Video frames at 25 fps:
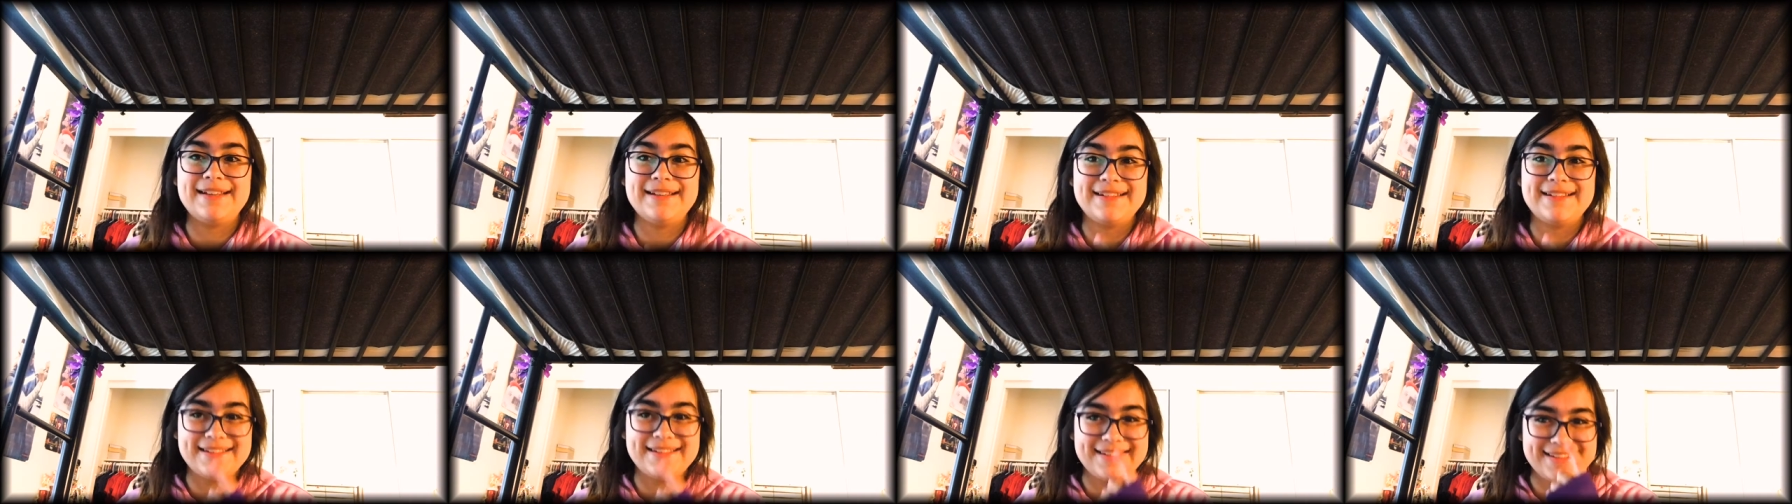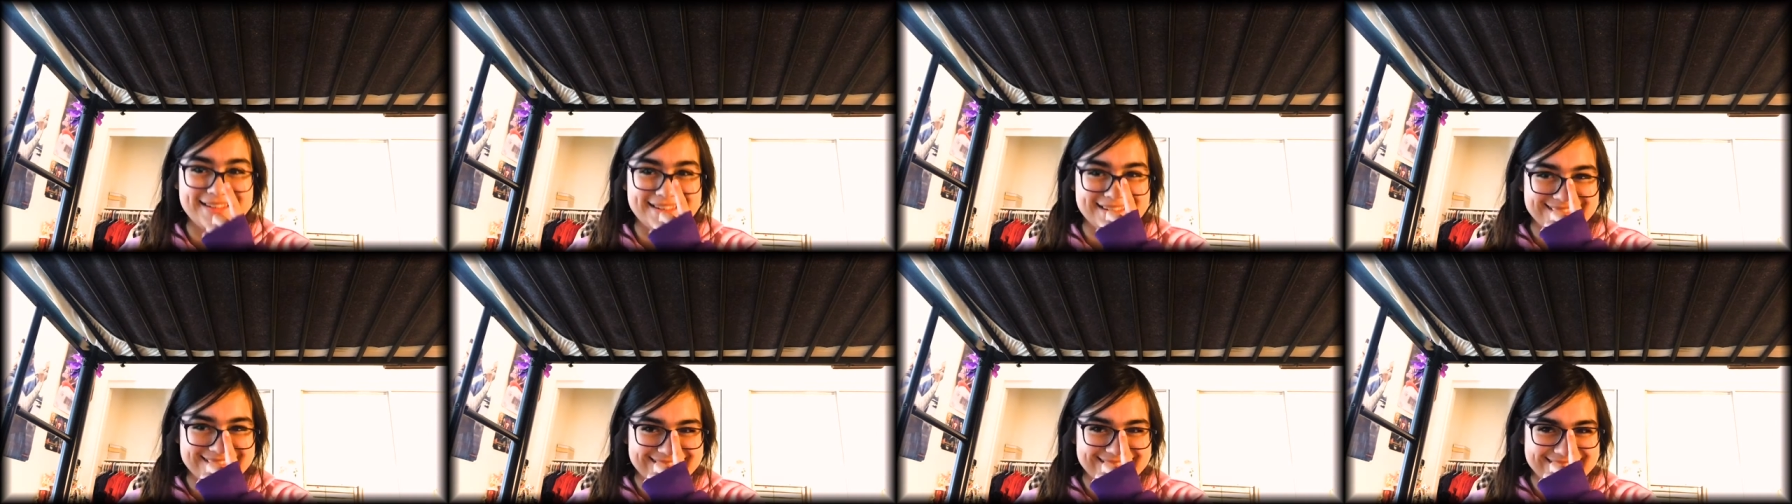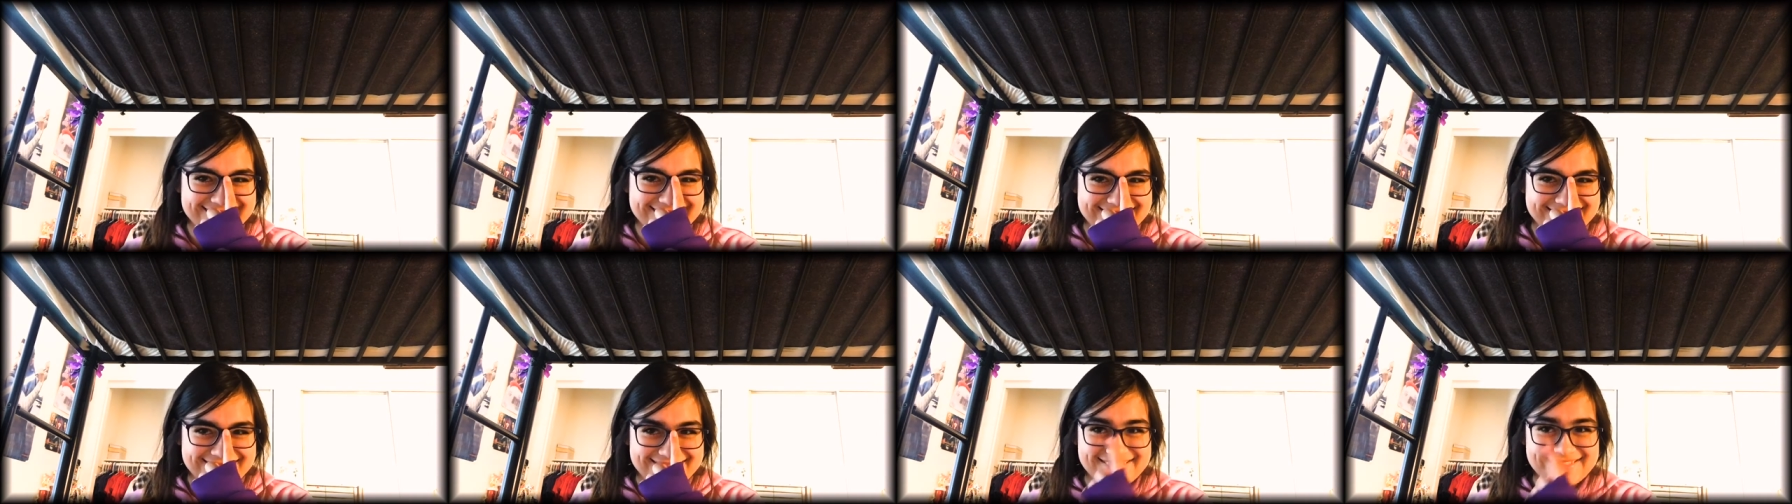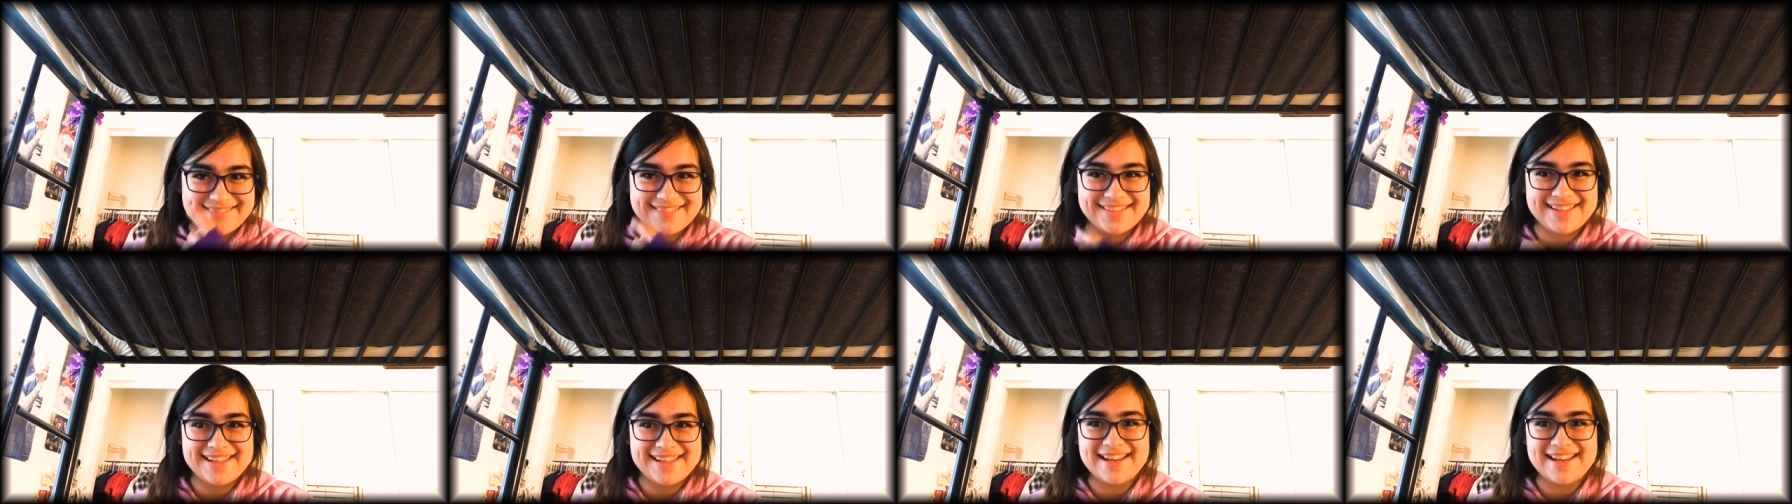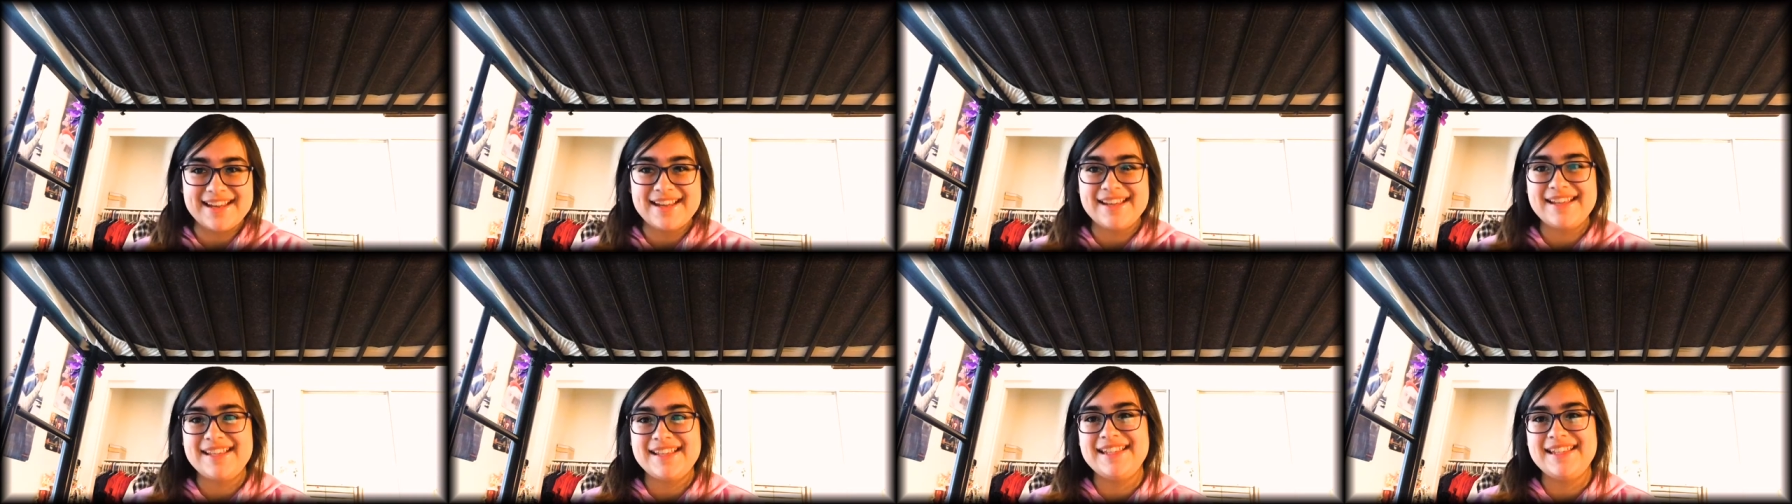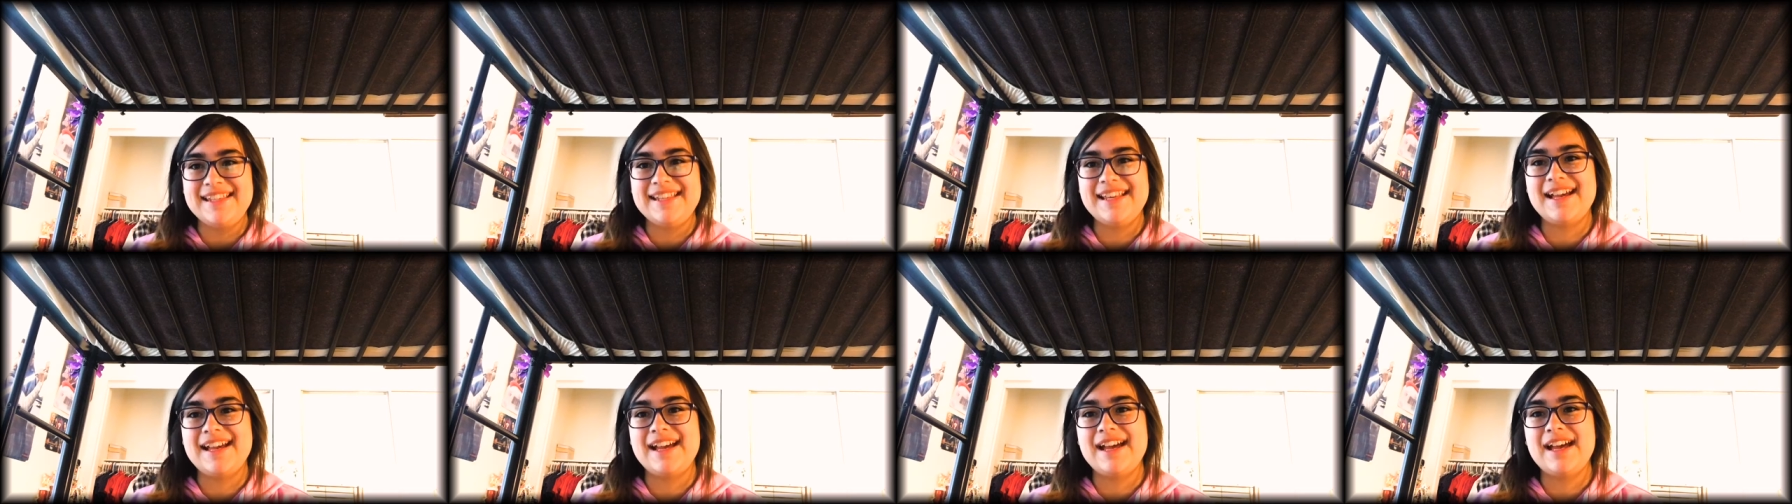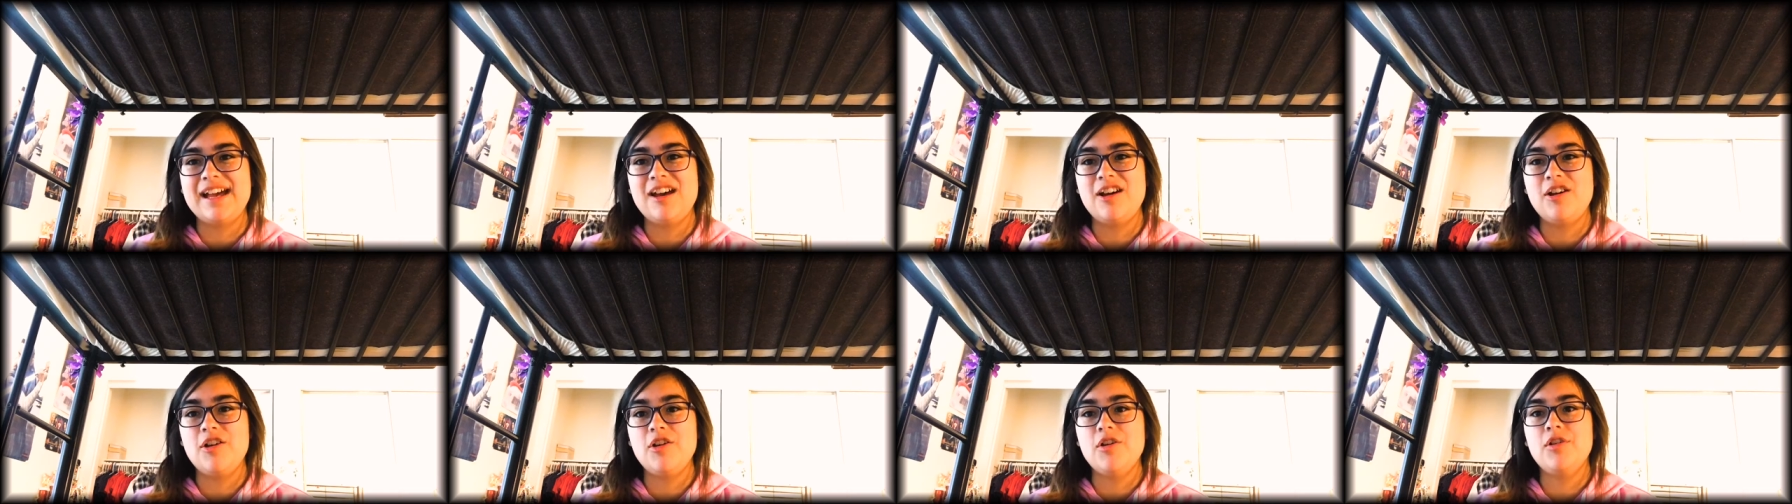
And yeah,